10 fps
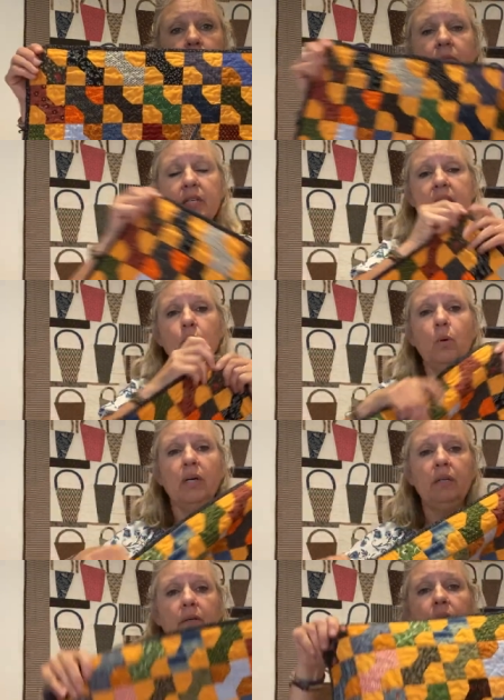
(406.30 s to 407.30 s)
this
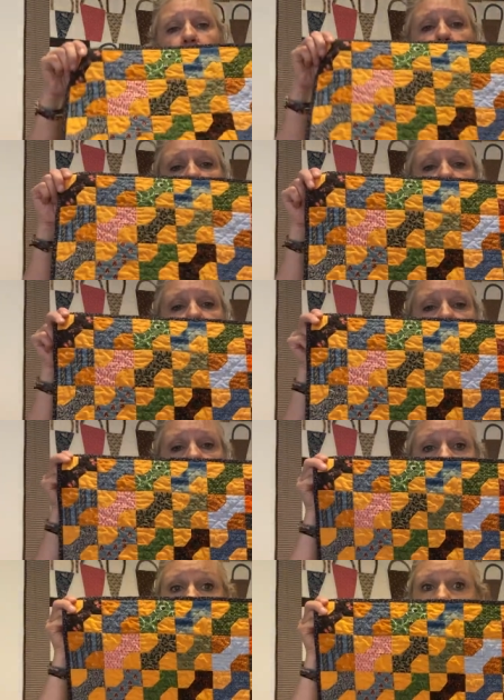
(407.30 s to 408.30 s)
one was
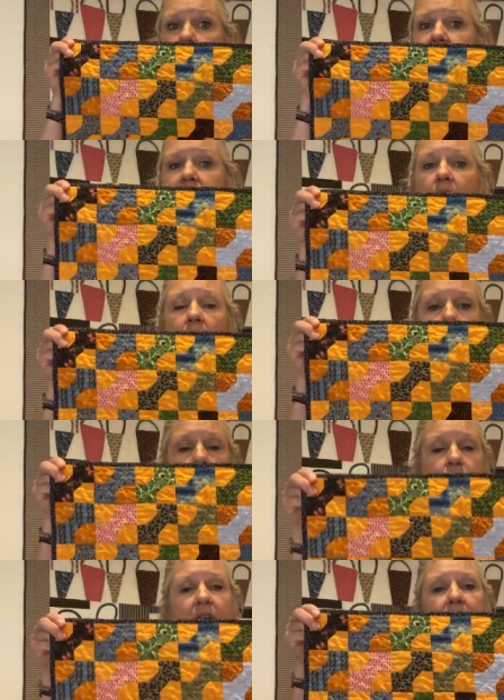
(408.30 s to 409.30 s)
actually, we saw a
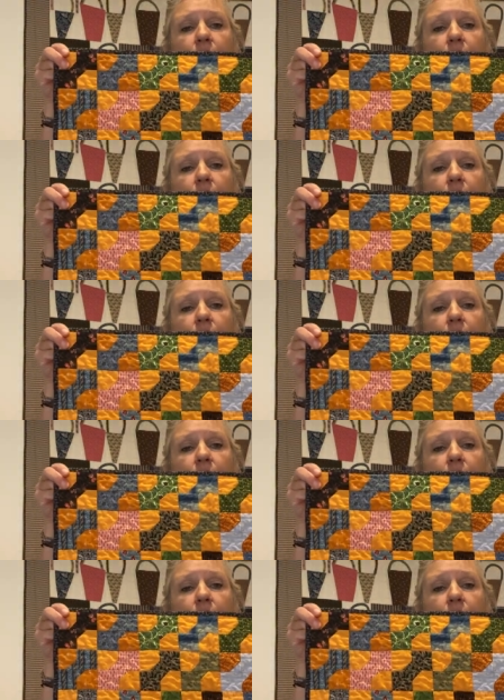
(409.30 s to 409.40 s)
bow tie